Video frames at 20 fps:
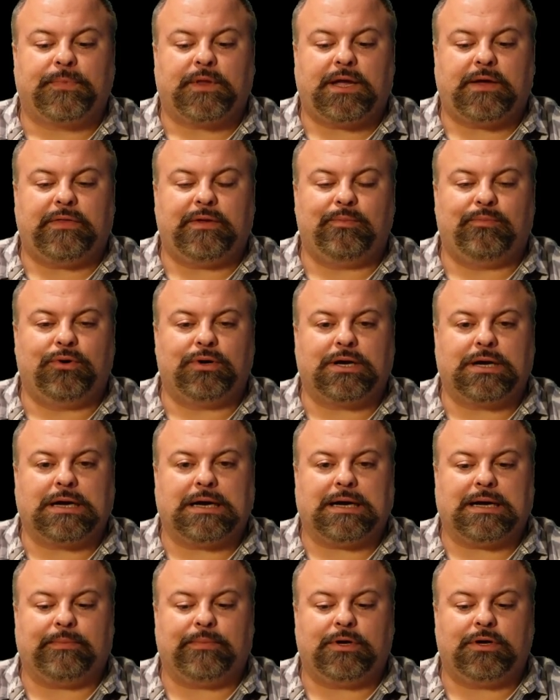and then put
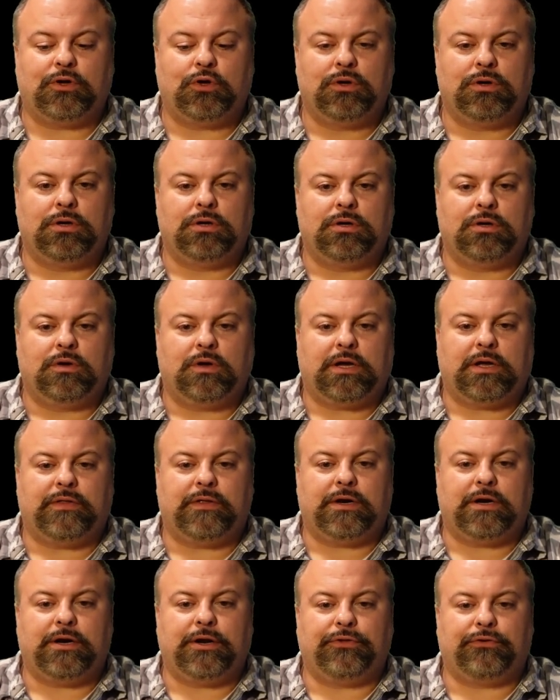comma and
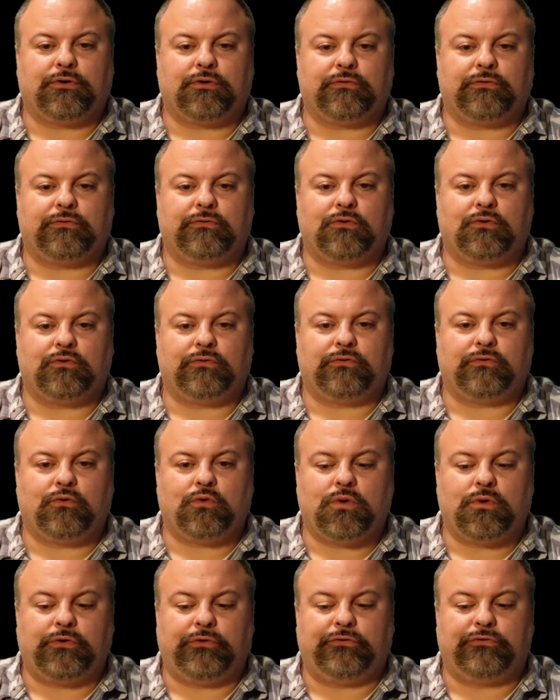then another
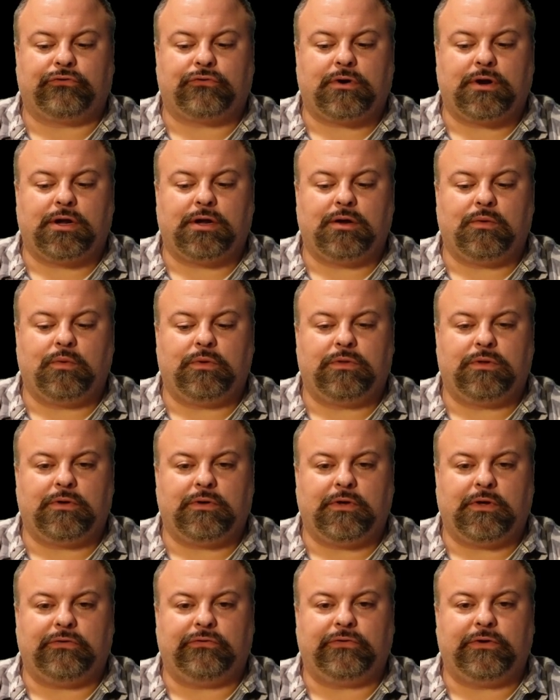quoted string with
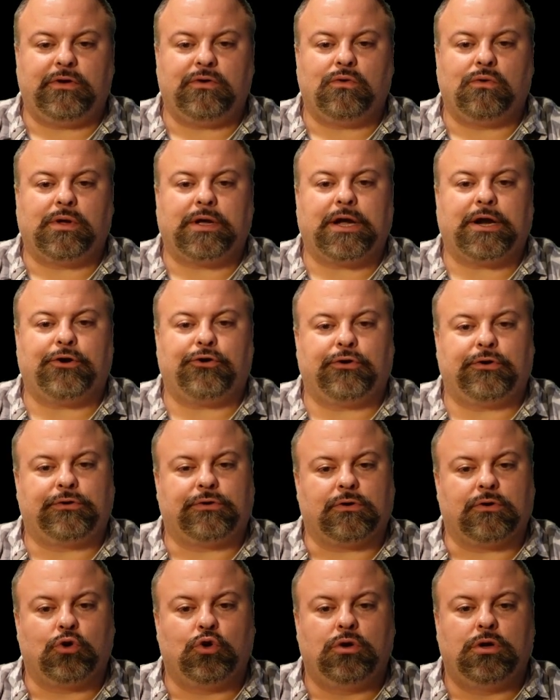a single
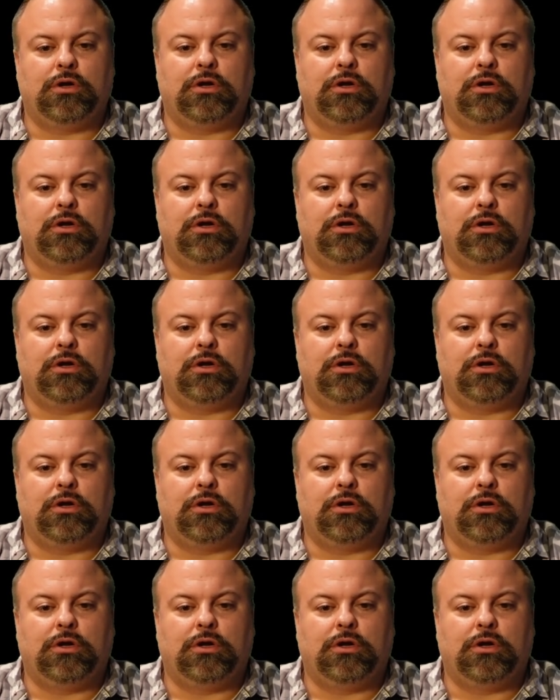character.